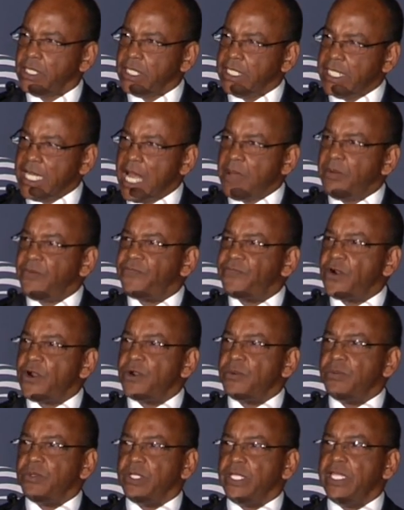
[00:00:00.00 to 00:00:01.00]
And I'm a
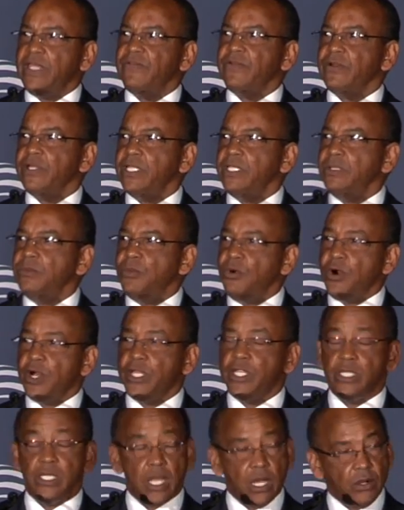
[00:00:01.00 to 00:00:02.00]
firm believer in the more
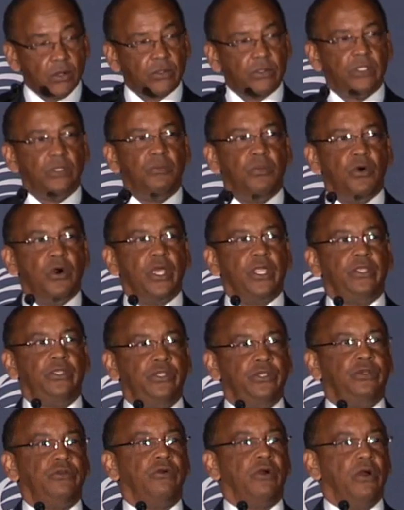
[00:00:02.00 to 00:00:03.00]
you know, the more
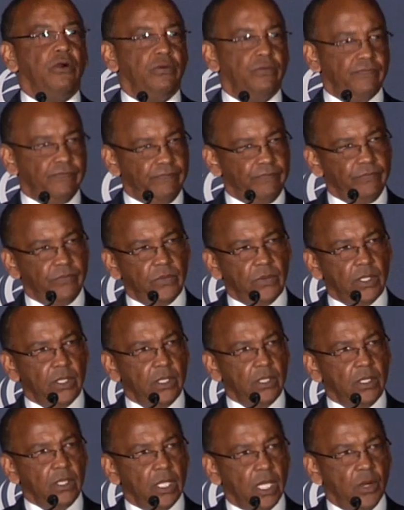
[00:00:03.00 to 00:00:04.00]
you grow.
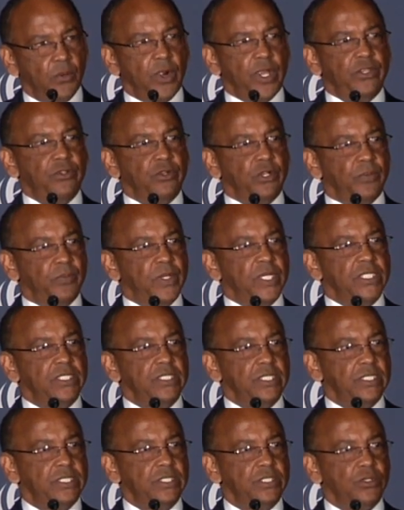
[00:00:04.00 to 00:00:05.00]
And whether you're a
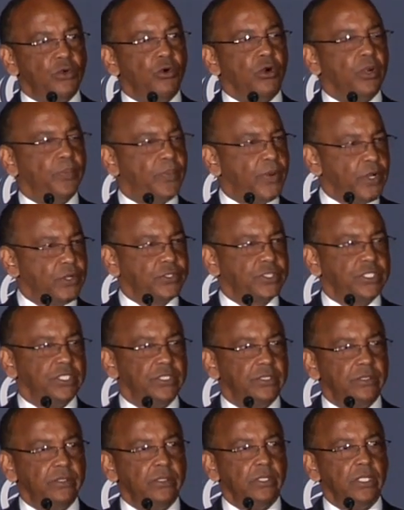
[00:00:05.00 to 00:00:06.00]
business or a
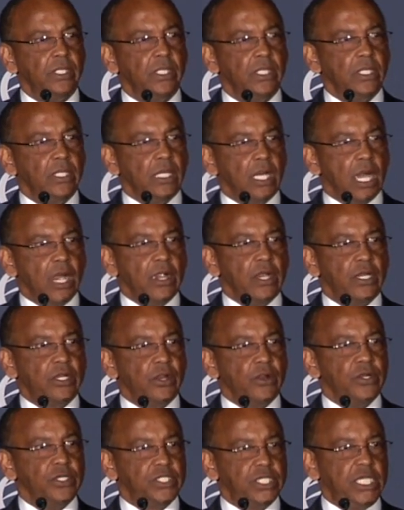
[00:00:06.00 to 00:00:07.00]
person, I
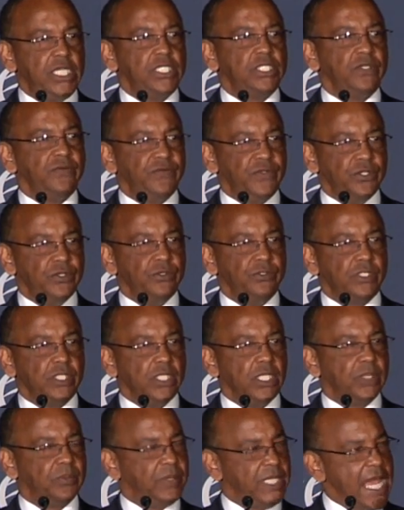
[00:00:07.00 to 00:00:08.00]
encourage each of you to
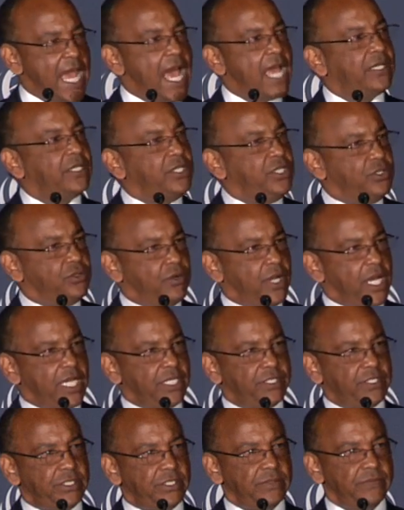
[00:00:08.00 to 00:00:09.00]
look beyond the
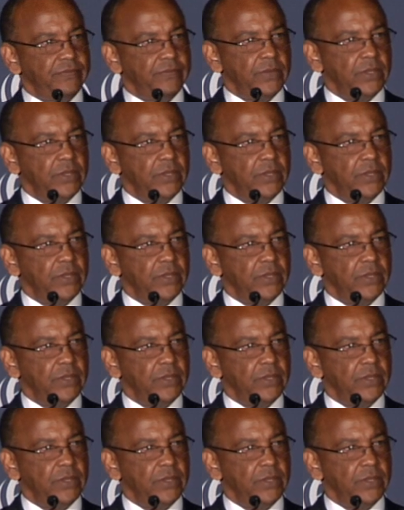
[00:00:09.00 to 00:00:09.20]
U.S.